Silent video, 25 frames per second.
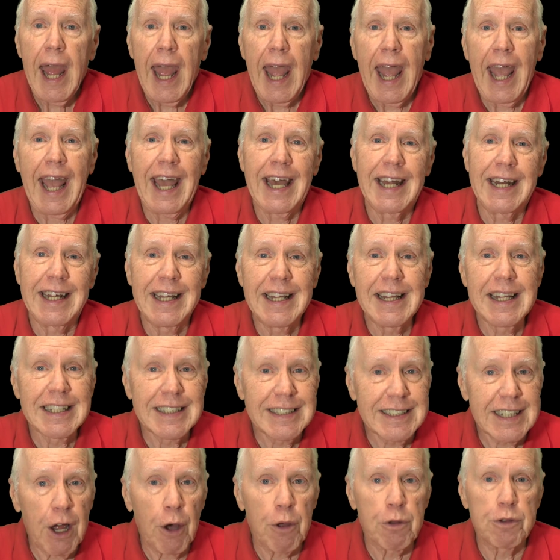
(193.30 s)
And in the
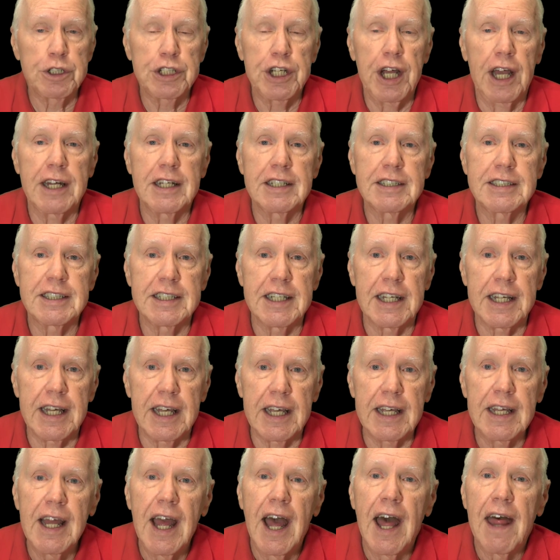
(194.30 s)
South China
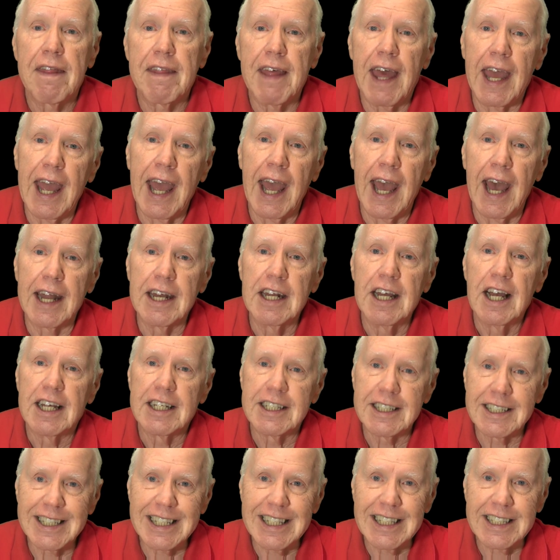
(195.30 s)
Sea, they had
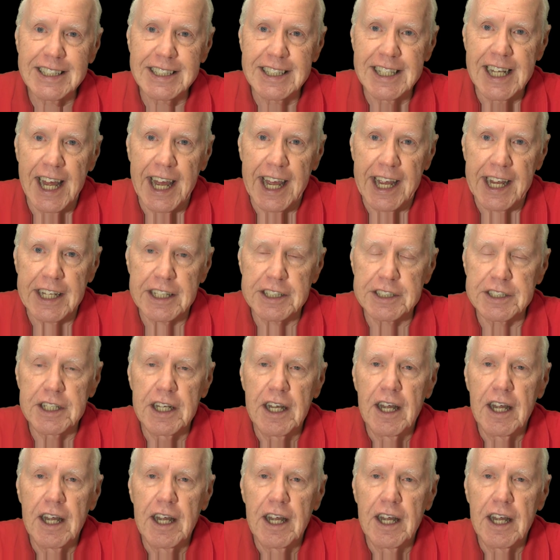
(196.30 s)
sea snakes.